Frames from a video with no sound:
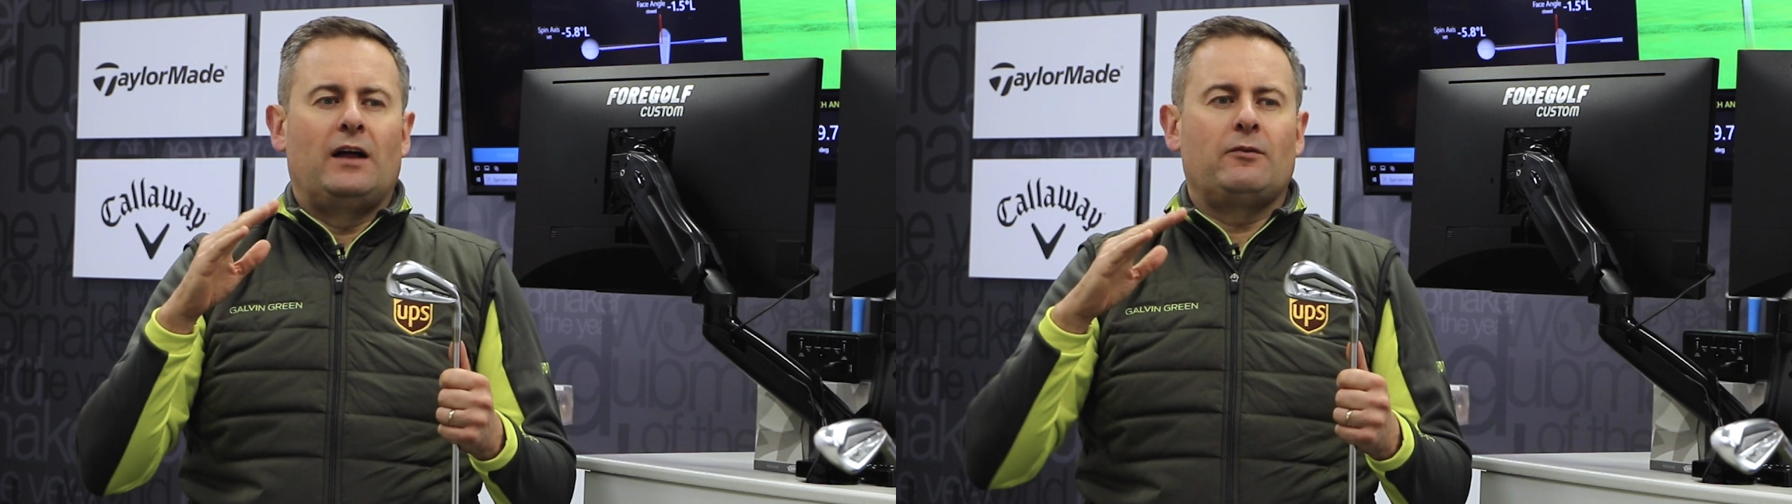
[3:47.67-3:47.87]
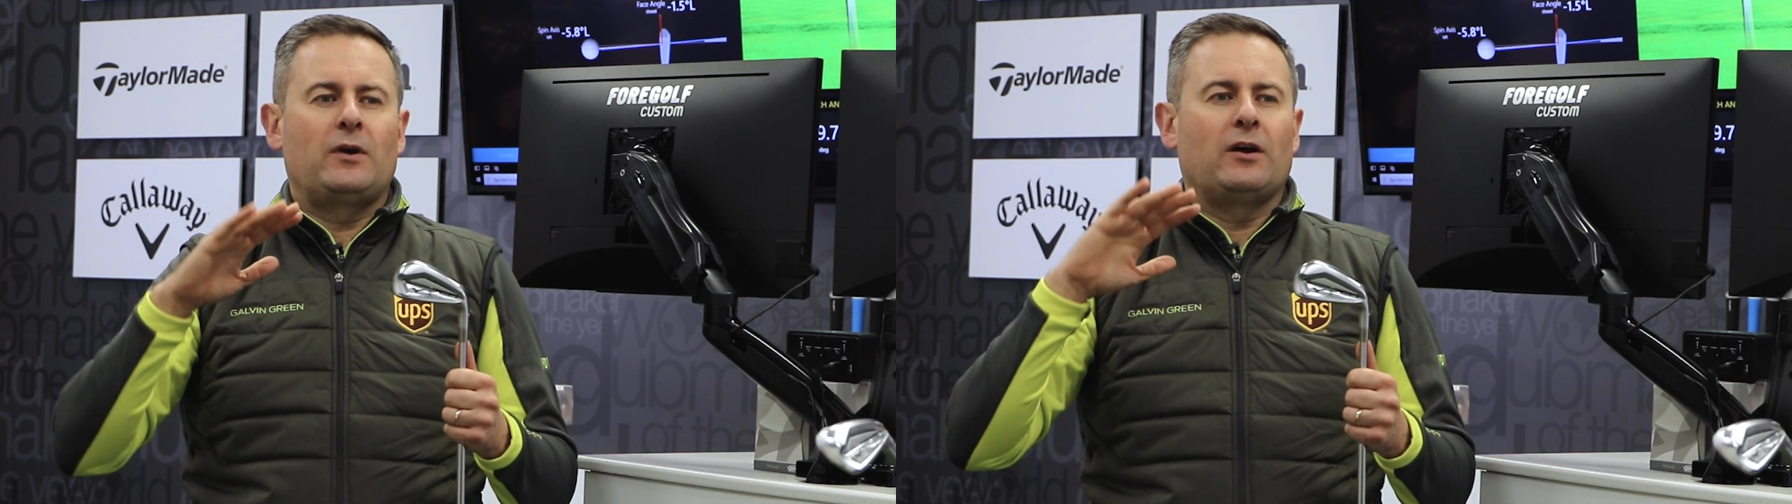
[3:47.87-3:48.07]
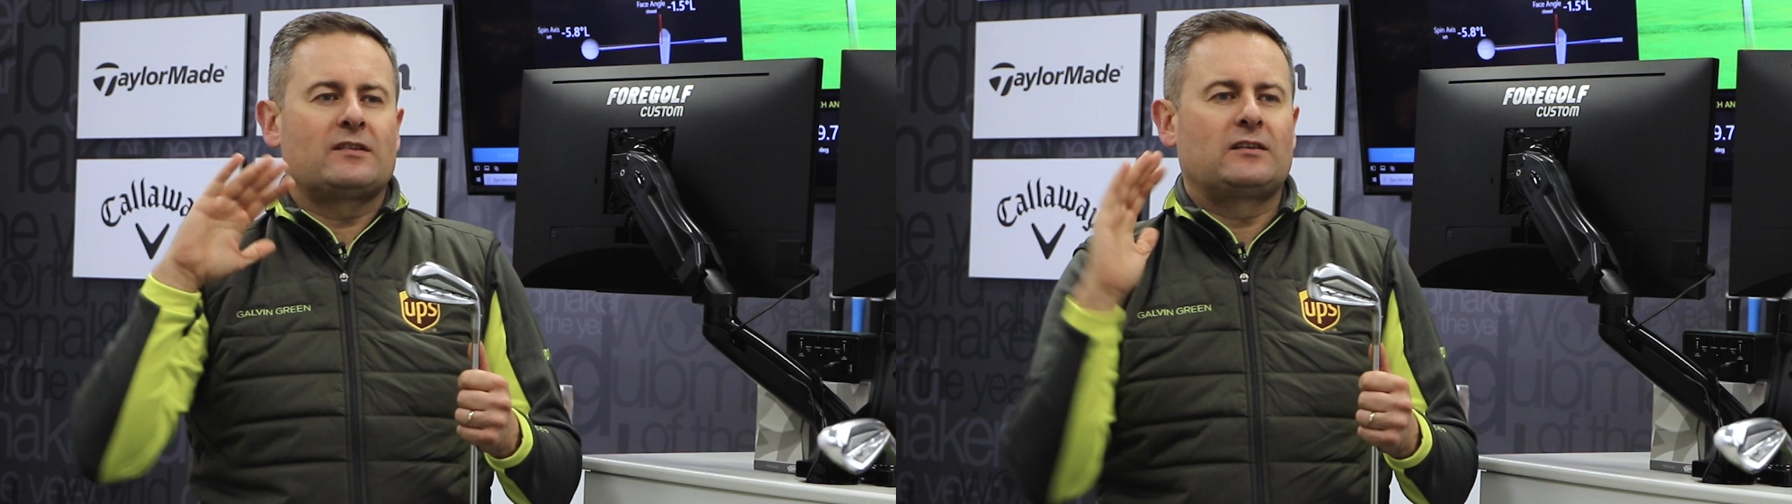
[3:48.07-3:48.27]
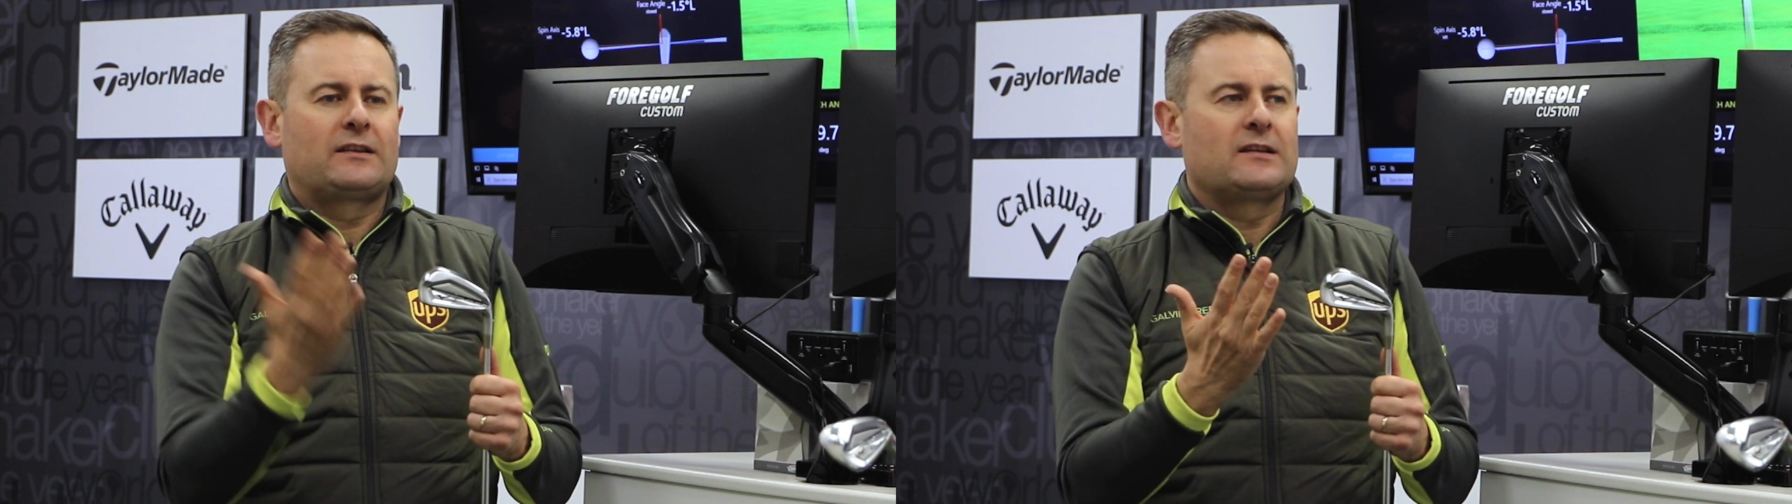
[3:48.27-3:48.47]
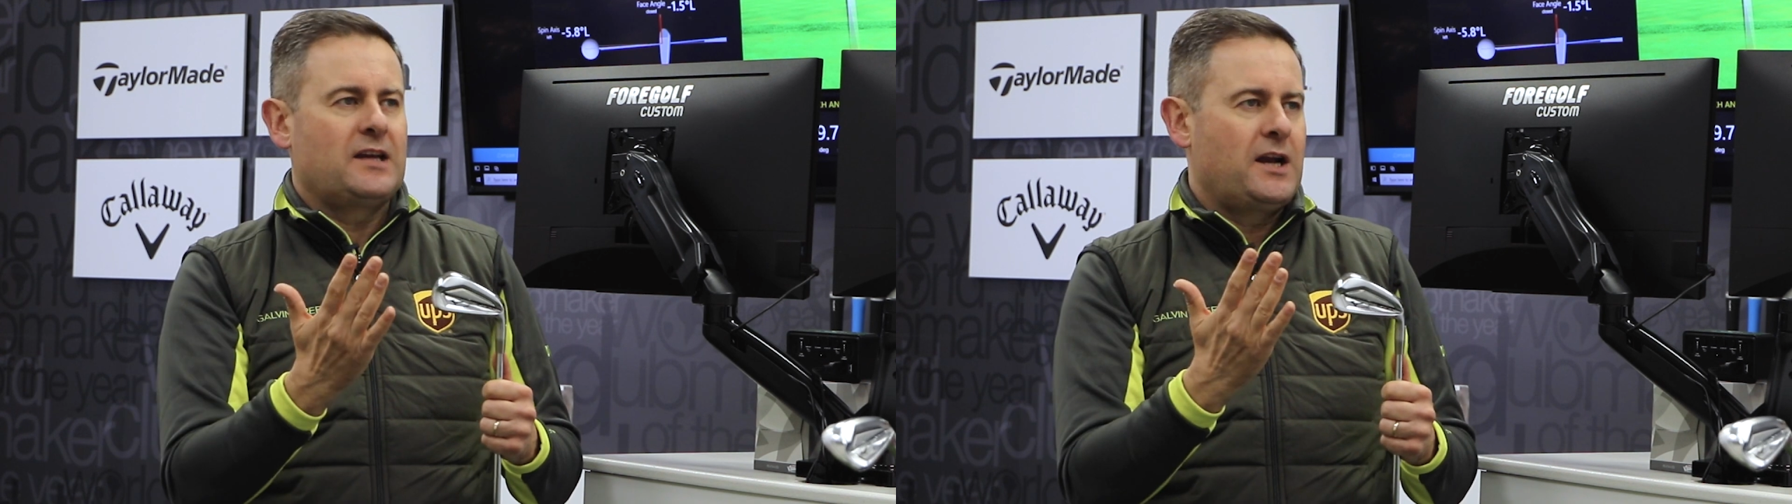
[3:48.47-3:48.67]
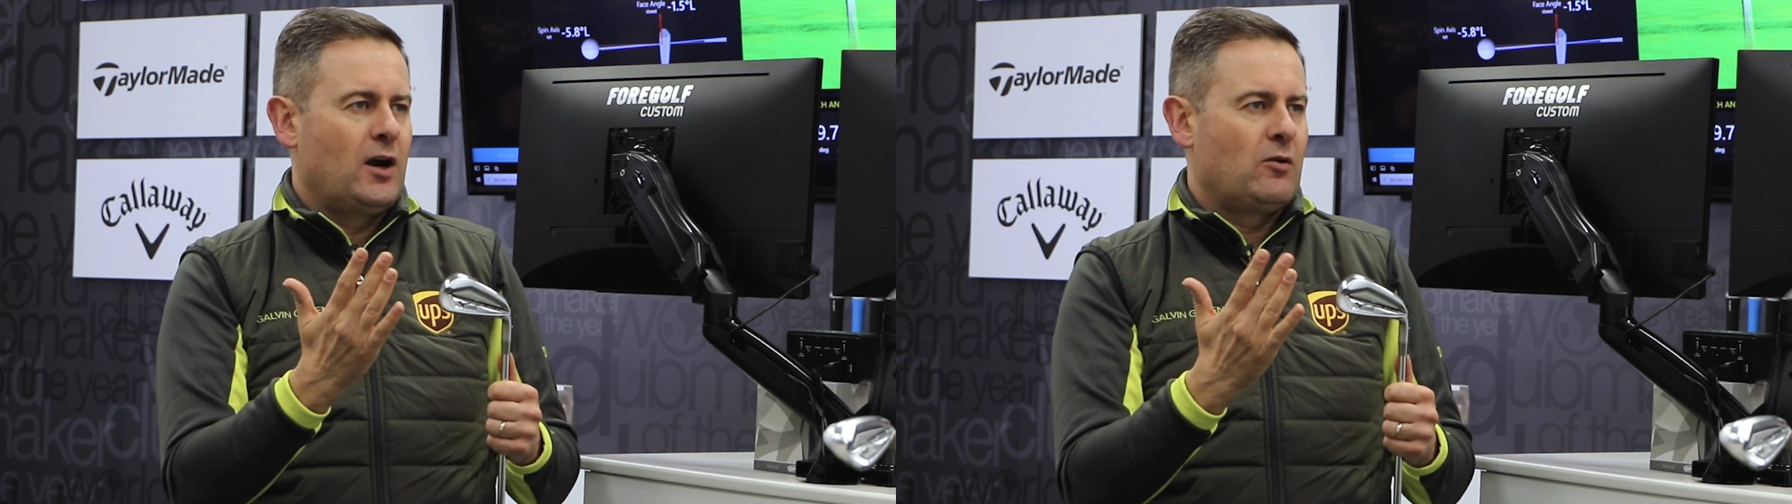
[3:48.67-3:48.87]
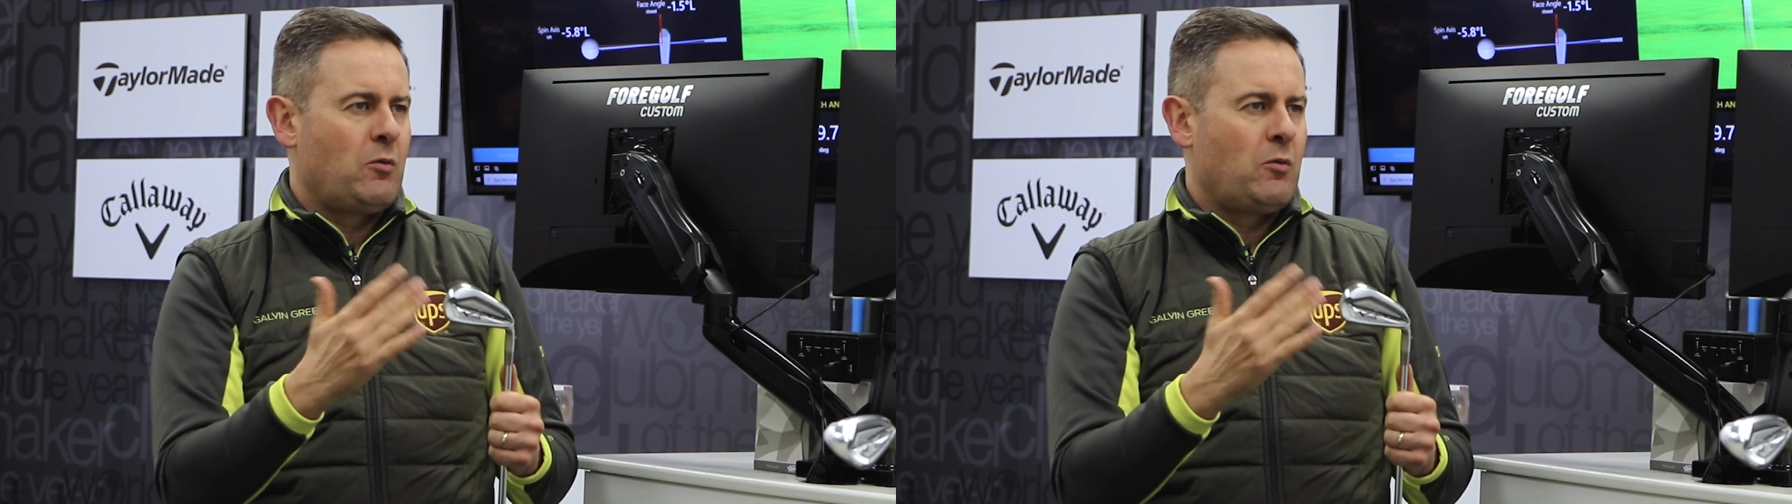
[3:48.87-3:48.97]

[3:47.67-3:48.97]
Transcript: we're going to slot this in here.